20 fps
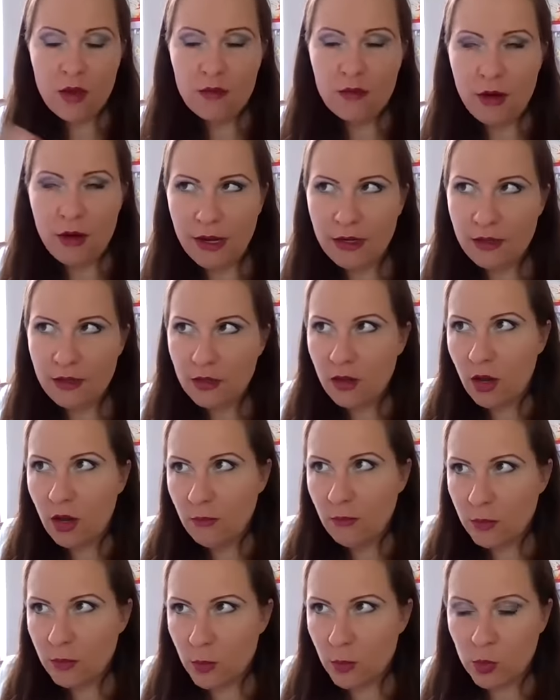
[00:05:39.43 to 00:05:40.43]
right?
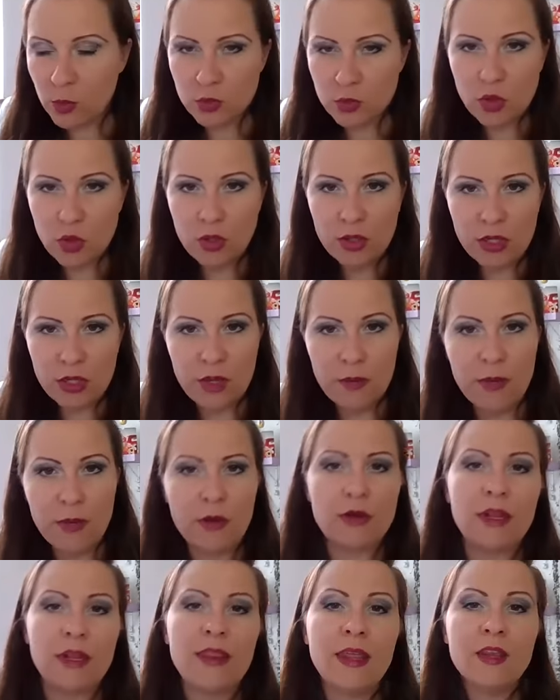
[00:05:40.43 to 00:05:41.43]
Comfortable talking
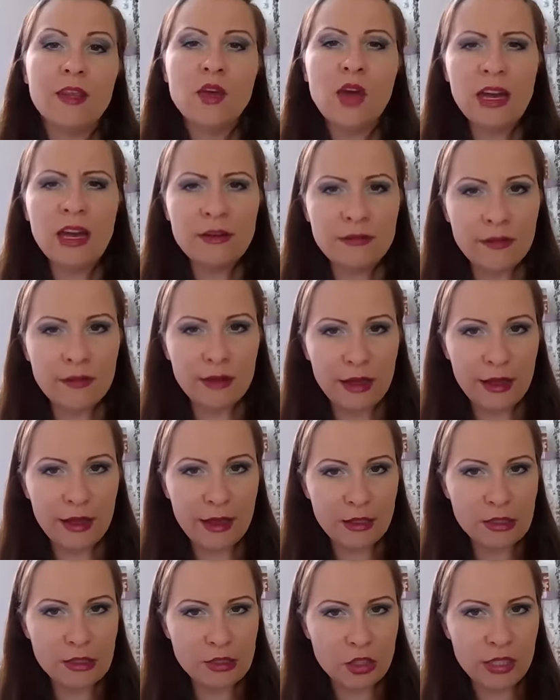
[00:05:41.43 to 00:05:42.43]
about. And then you have
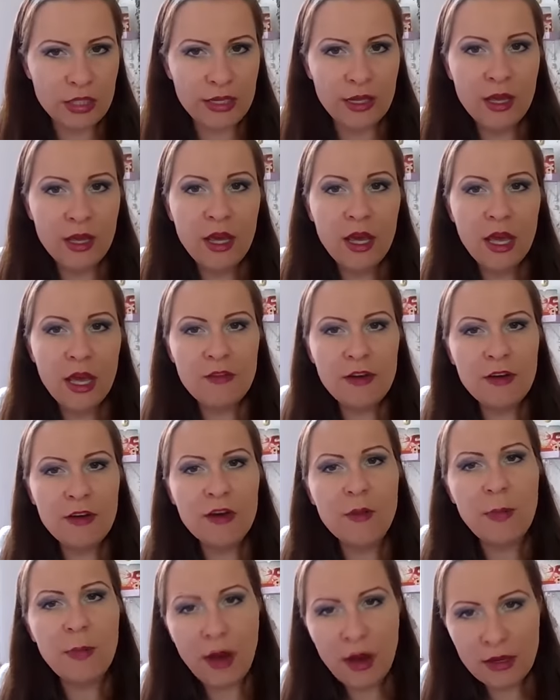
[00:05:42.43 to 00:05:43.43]
actually a
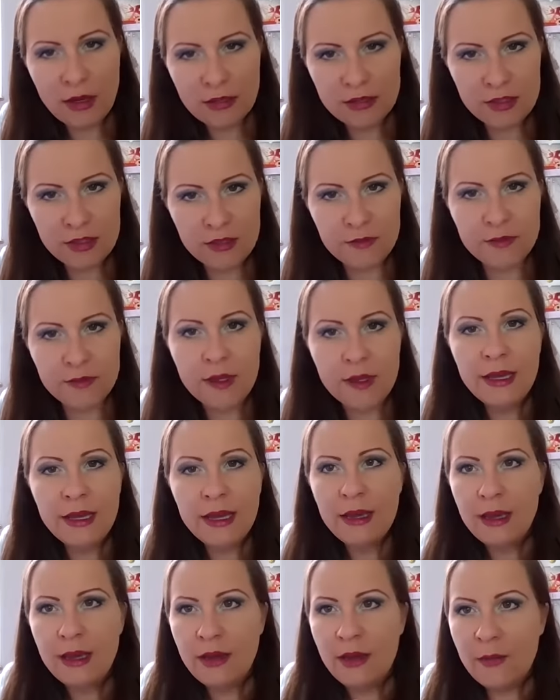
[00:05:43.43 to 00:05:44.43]
very positive
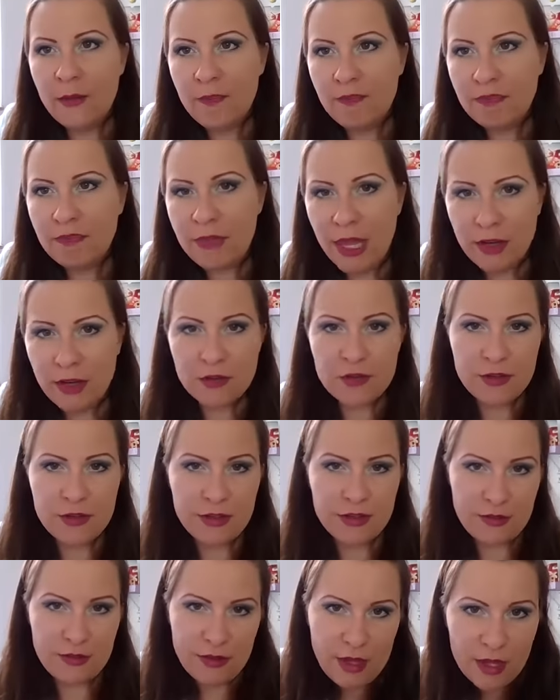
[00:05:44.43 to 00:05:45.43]

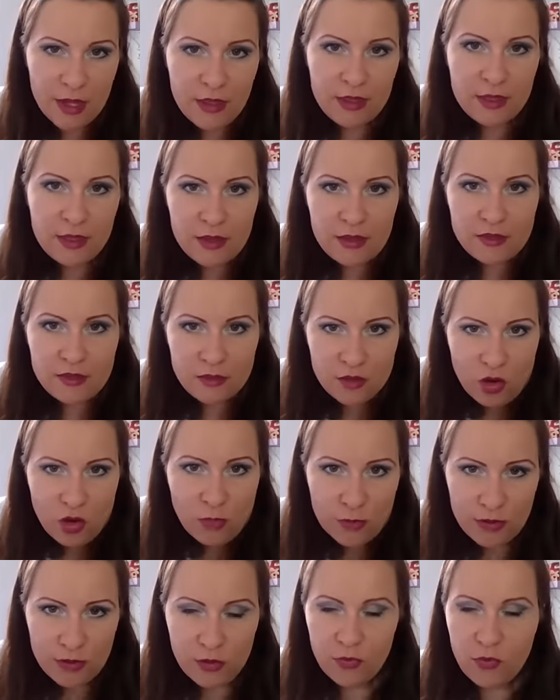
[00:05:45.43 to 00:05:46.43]
entrance in this
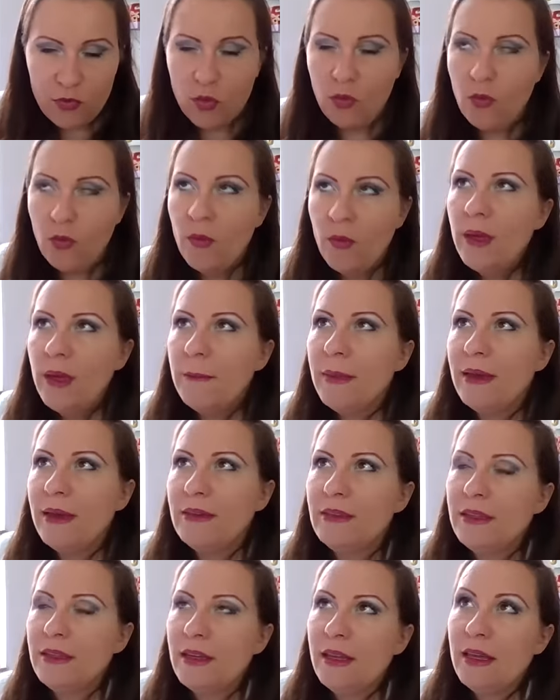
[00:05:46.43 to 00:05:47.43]
job interview,
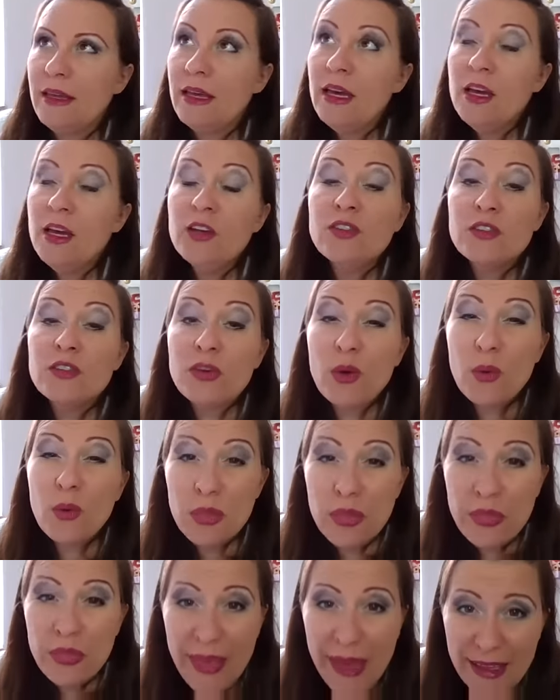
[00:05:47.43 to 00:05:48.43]
basically.
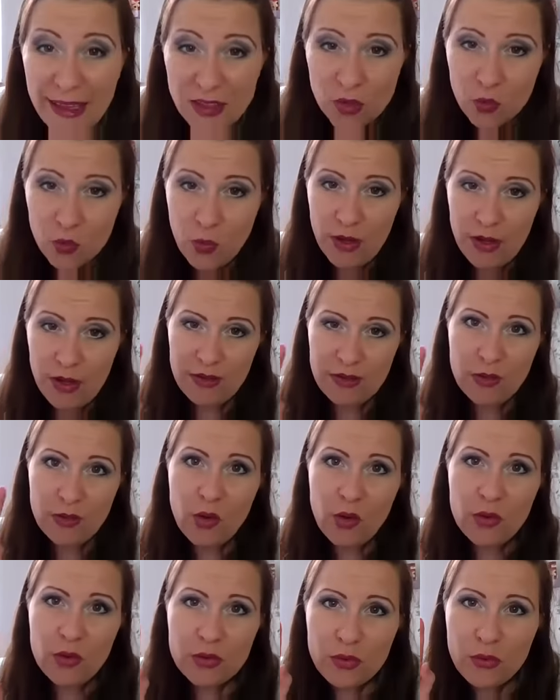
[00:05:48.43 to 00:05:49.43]
So that's why it's
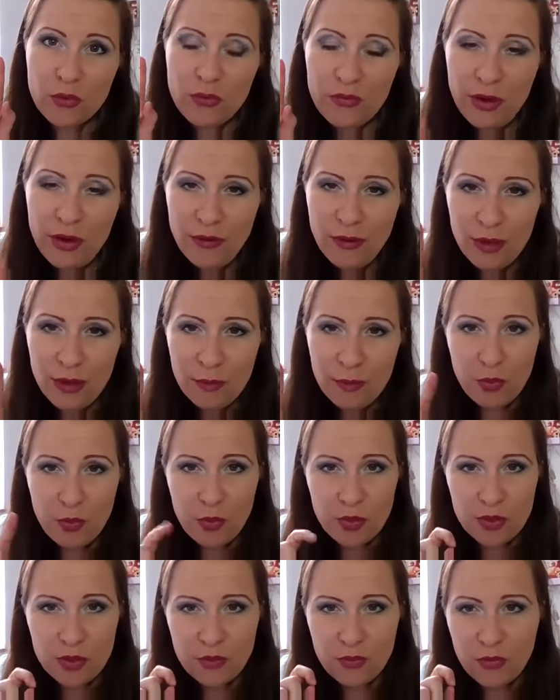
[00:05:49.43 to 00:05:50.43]
also very
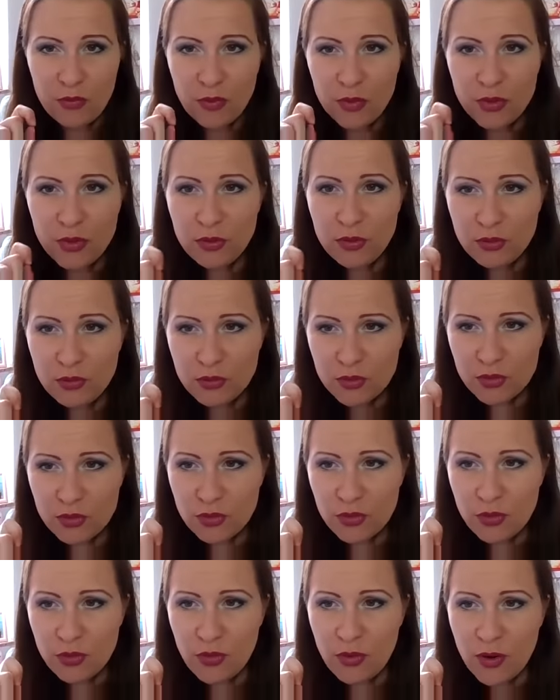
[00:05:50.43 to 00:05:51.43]
important for you
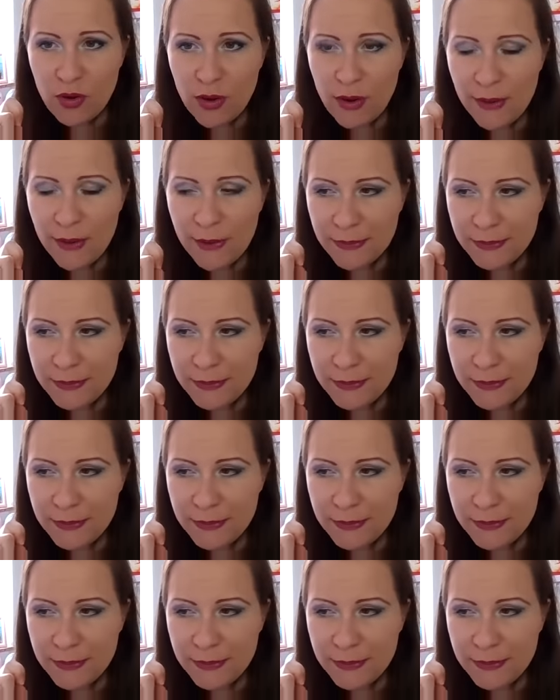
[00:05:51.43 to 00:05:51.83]
to